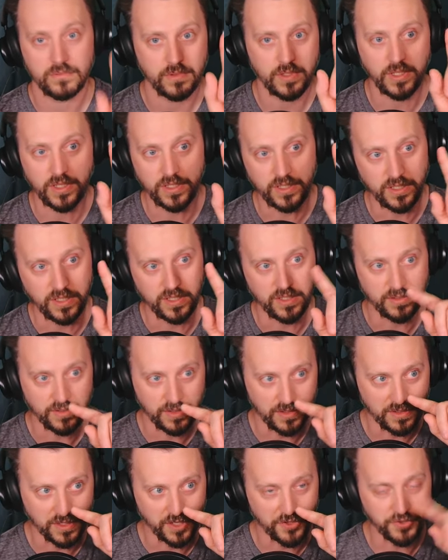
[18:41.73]
uh,
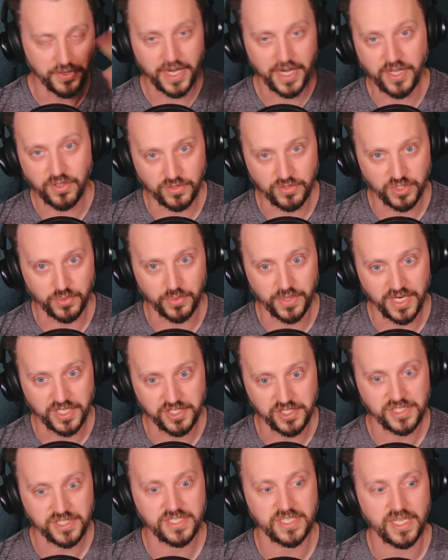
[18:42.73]
uh, another angle to what I
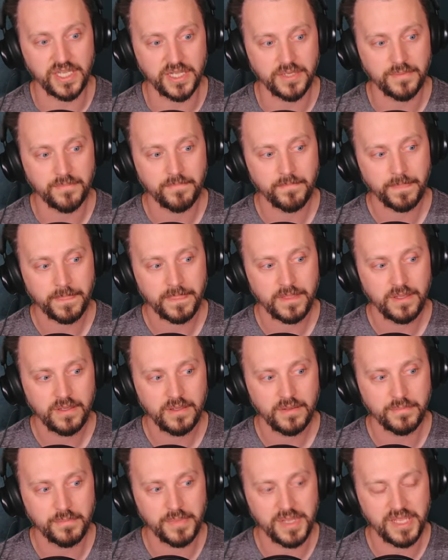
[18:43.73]
just said.
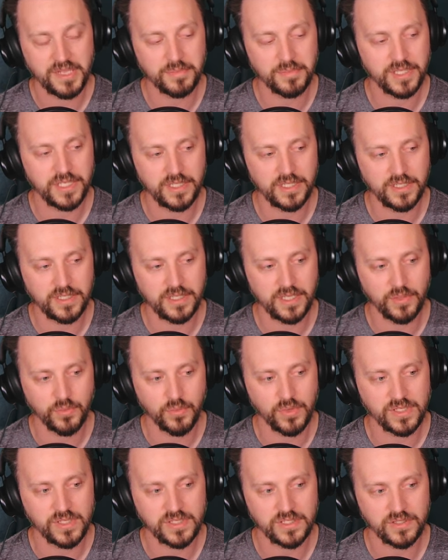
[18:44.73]
Maybe it
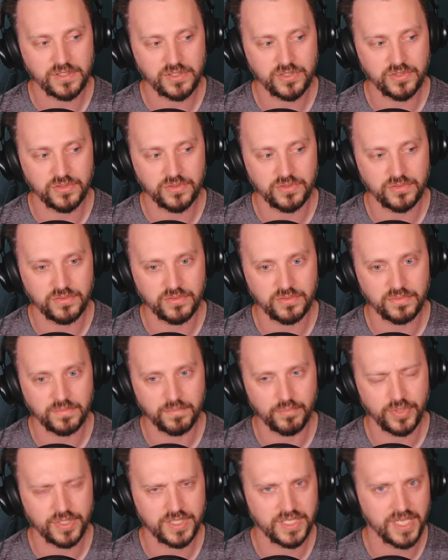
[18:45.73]
wasn't to
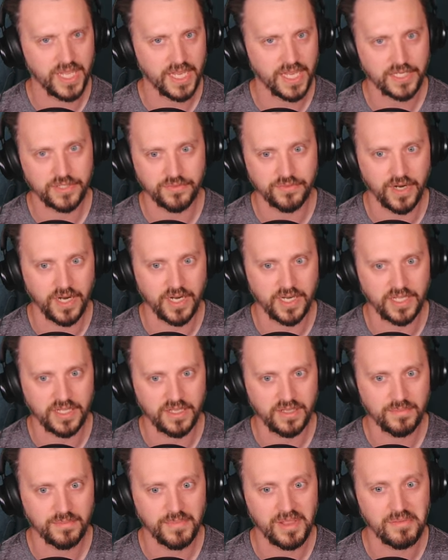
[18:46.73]
protect
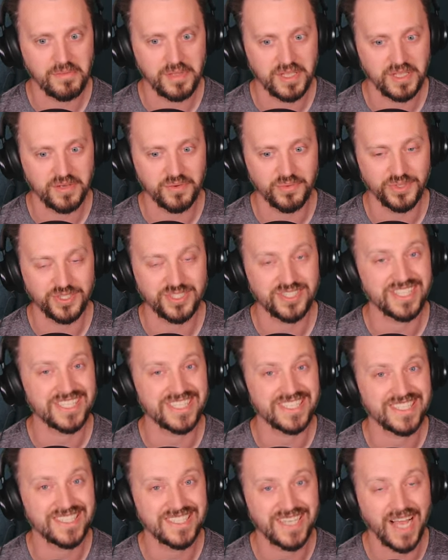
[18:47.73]
Ranni. Maybe it was to
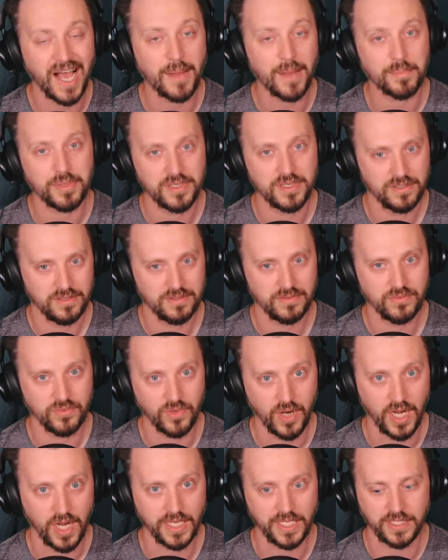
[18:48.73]
stop
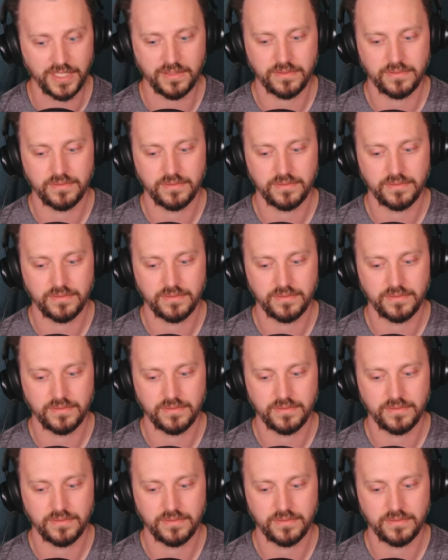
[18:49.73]
Ranni